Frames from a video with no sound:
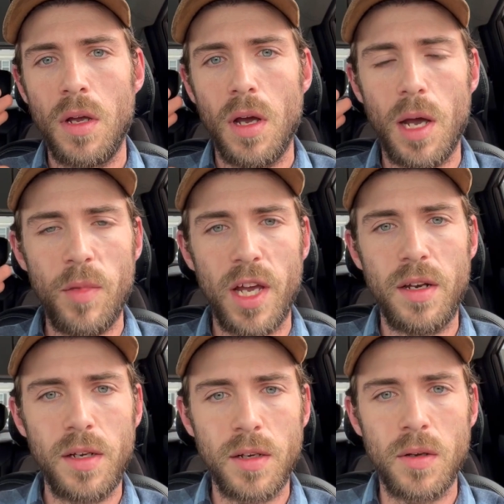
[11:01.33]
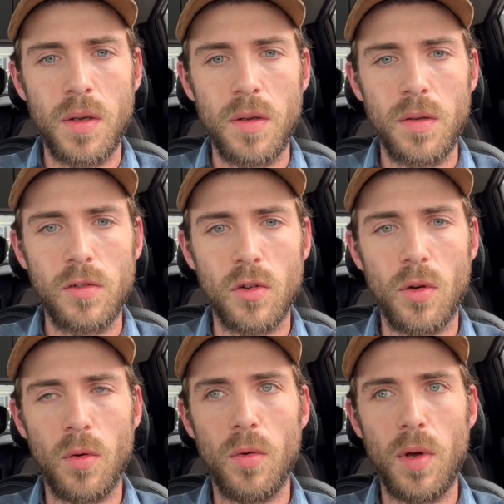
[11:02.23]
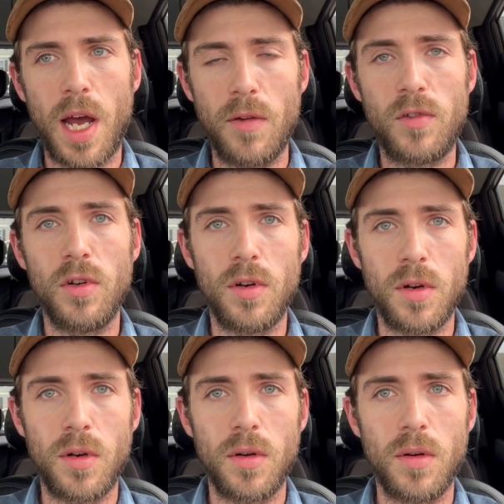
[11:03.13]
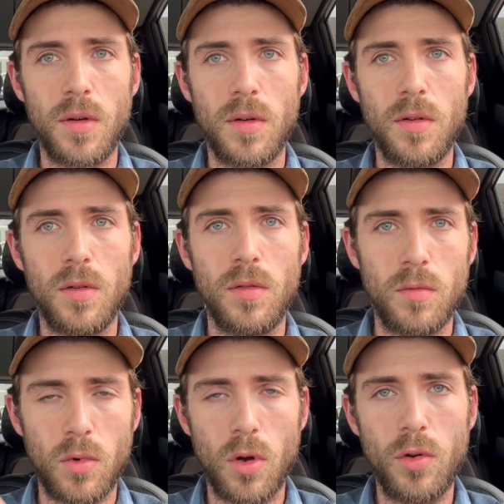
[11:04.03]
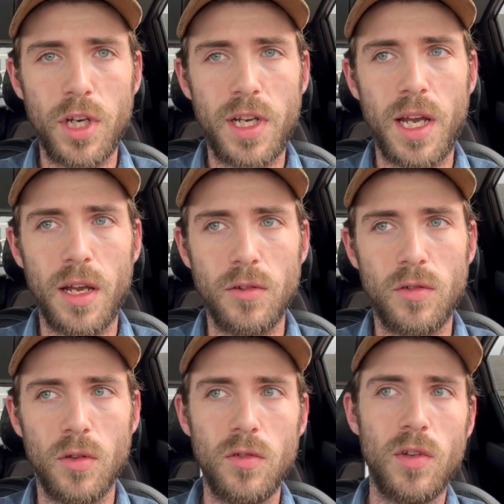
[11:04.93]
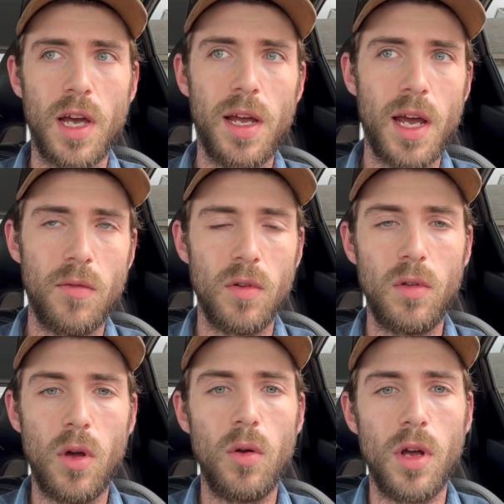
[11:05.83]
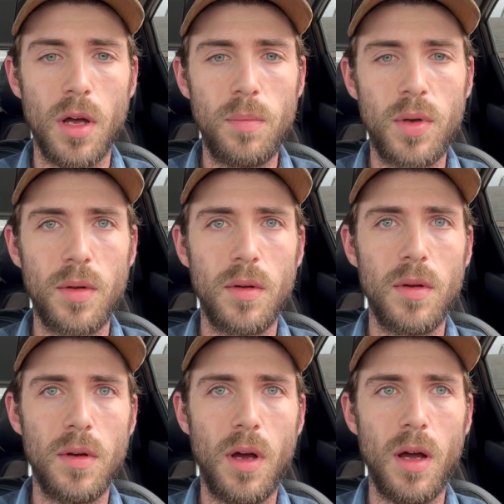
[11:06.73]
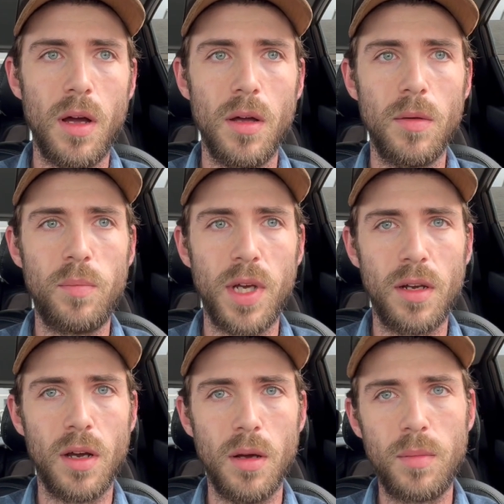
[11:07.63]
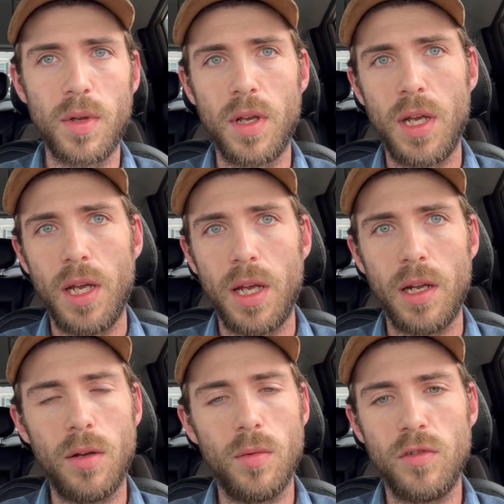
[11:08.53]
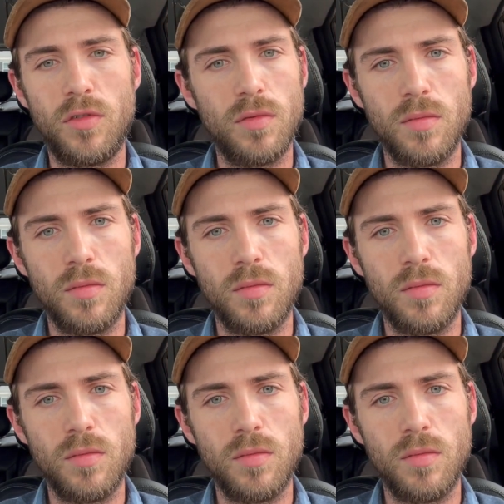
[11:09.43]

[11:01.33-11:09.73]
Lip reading: I'm heading, so after Roadie cancels, I have a LoadUp pickup, and it was